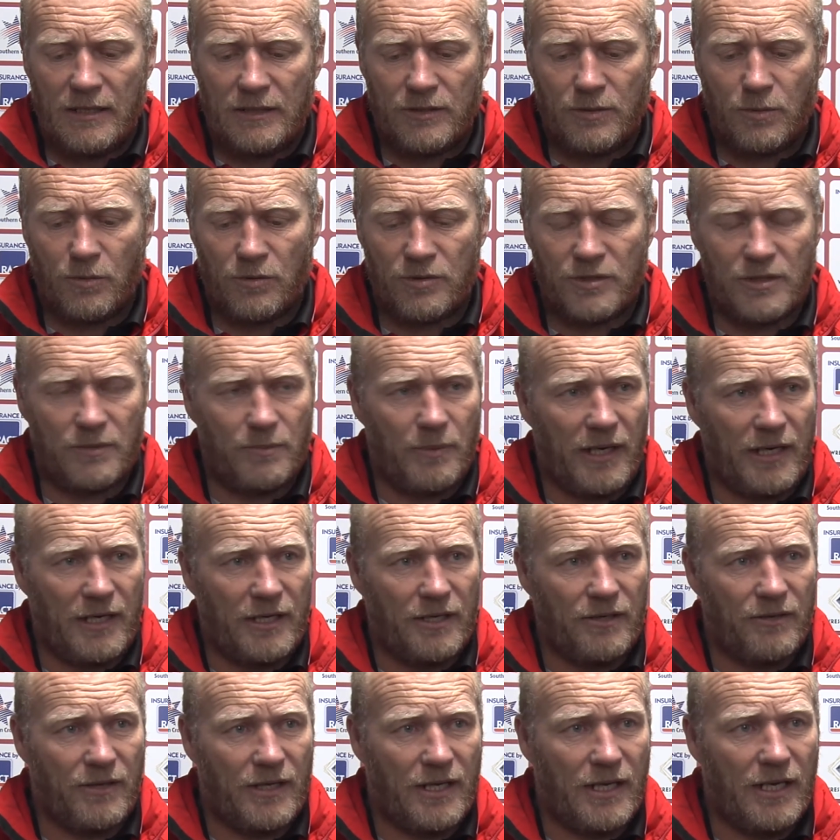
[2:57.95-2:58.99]
towards the back
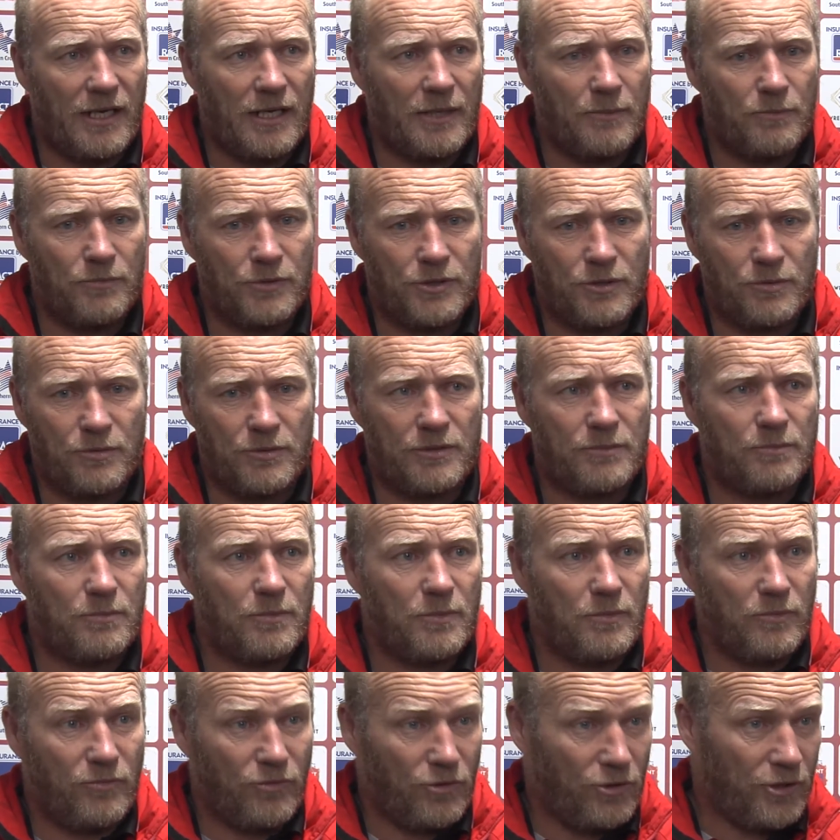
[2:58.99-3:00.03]
end of the game, which was
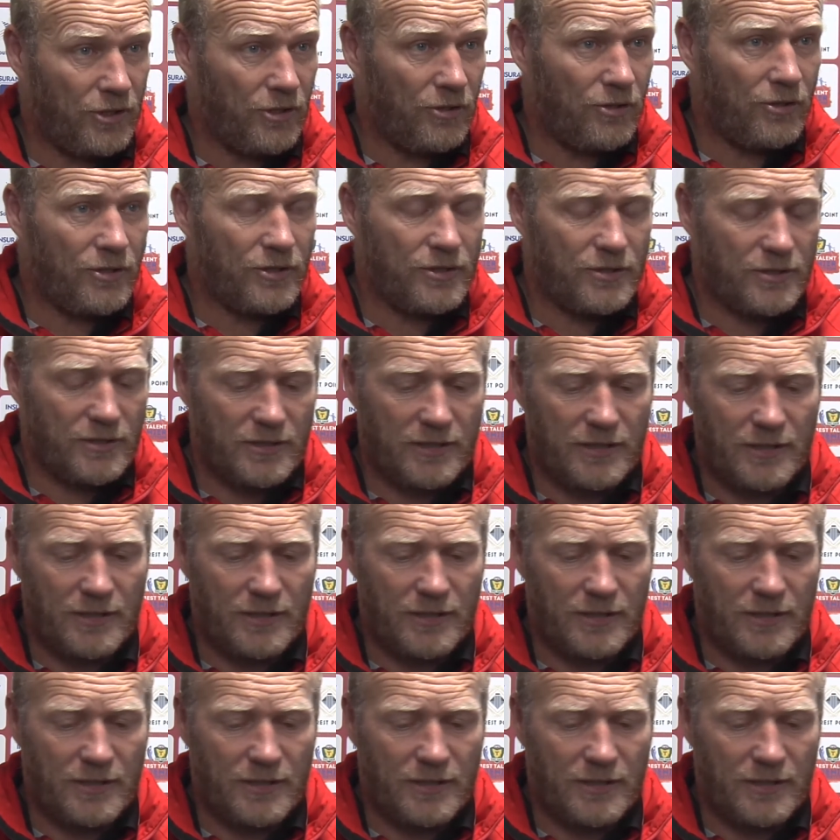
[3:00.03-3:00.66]
really nice.